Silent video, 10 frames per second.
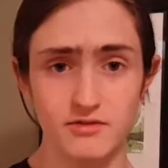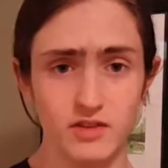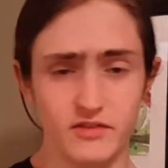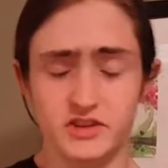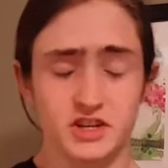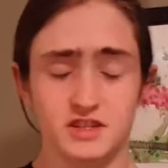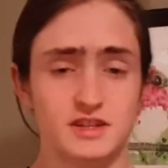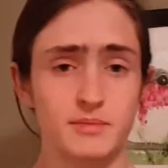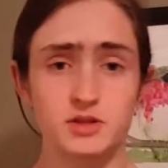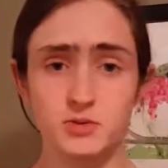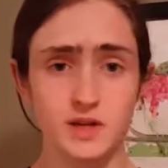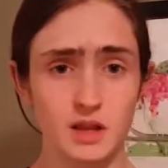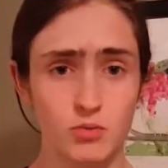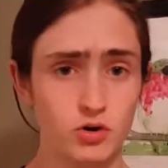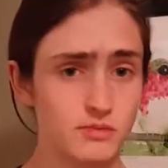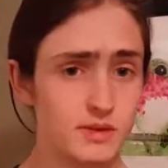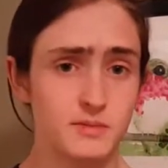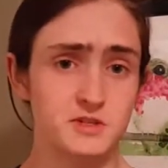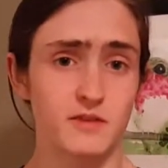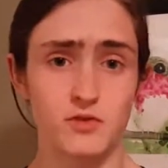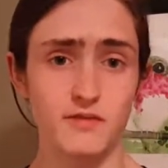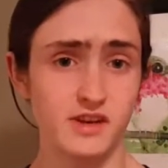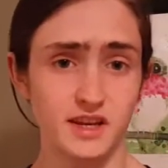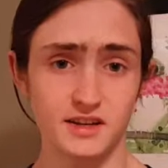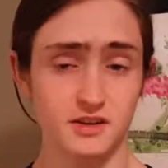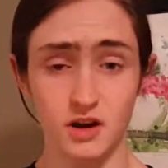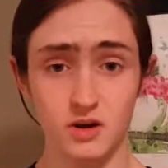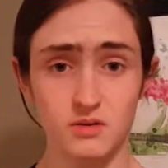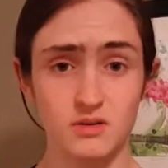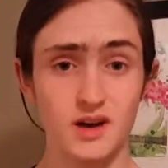If you could just step into a teleporter and beam yourself wherever you needed to go?